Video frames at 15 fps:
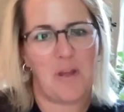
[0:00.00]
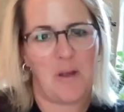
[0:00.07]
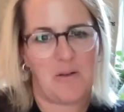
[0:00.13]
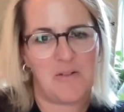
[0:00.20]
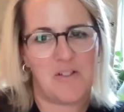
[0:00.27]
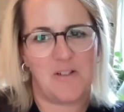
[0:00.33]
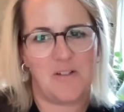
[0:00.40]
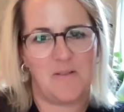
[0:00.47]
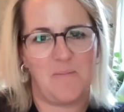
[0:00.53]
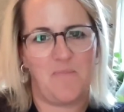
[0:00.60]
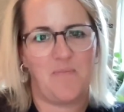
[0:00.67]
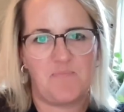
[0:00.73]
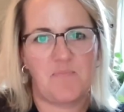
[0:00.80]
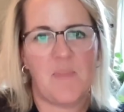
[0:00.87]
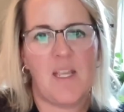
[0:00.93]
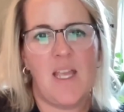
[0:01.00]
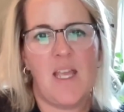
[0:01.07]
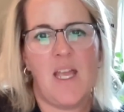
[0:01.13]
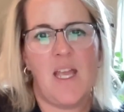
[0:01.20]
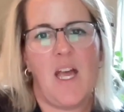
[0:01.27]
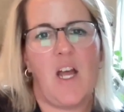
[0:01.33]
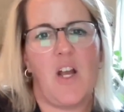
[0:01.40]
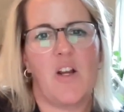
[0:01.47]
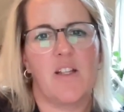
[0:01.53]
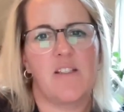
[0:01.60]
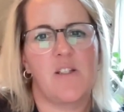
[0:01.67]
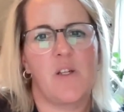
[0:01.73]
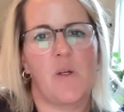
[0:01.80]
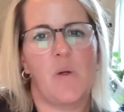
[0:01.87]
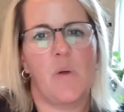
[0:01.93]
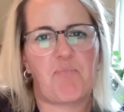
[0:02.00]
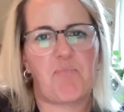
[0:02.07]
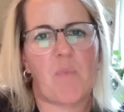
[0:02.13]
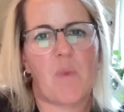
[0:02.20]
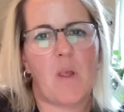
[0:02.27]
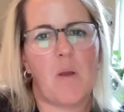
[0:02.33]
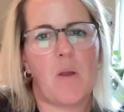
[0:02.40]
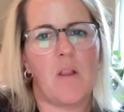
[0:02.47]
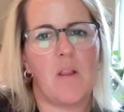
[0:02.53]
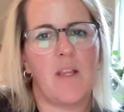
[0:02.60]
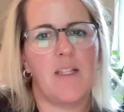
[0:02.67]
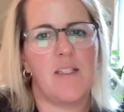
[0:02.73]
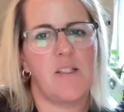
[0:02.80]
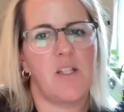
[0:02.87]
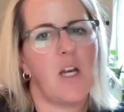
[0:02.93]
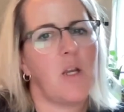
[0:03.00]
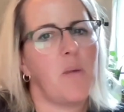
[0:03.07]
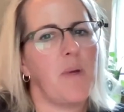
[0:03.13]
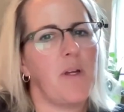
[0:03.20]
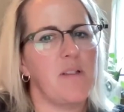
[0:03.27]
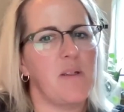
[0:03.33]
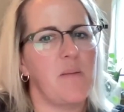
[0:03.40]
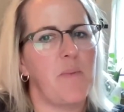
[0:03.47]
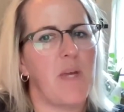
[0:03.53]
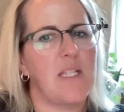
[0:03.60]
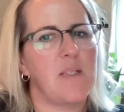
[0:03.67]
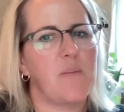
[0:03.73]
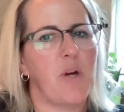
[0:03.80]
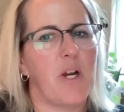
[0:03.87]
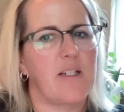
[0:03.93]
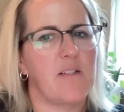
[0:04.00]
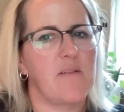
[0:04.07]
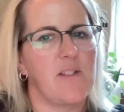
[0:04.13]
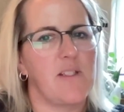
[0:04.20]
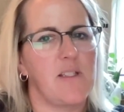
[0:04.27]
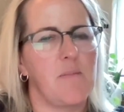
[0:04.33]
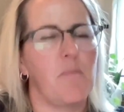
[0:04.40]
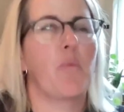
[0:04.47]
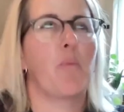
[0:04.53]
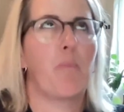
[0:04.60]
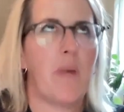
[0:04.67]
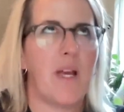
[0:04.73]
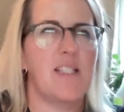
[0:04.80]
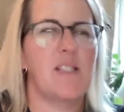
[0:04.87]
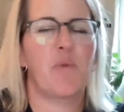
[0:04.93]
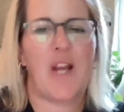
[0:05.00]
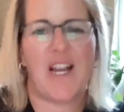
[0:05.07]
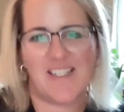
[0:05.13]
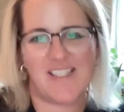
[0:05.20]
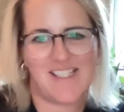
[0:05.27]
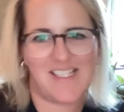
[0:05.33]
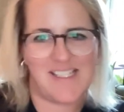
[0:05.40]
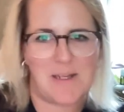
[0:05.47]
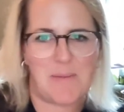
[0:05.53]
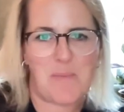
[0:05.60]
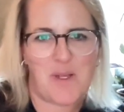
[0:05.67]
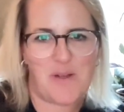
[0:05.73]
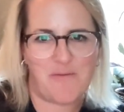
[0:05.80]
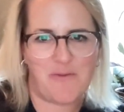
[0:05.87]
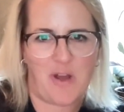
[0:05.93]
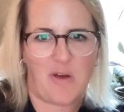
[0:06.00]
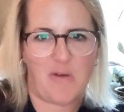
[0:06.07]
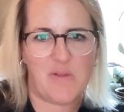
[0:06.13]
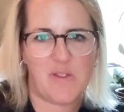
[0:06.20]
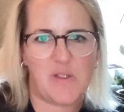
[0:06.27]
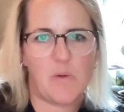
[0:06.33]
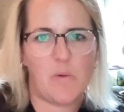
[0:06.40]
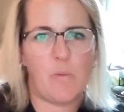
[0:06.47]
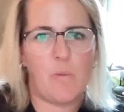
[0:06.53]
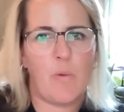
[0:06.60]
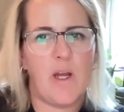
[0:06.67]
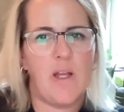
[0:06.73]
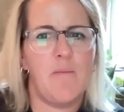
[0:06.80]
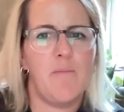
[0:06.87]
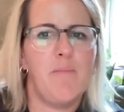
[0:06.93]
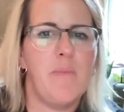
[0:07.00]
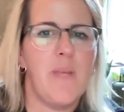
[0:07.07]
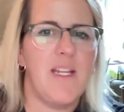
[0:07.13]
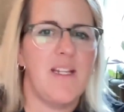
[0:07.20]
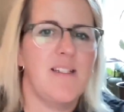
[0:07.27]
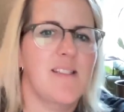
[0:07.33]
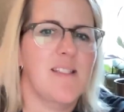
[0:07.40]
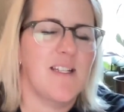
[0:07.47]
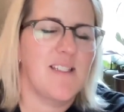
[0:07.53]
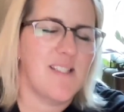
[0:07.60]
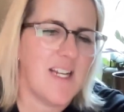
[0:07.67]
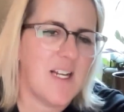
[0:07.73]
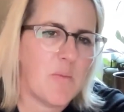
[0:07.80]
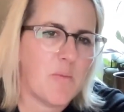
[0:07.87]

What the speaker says: too. All right. So let's talk about some best practices and pitfalls. What makes a second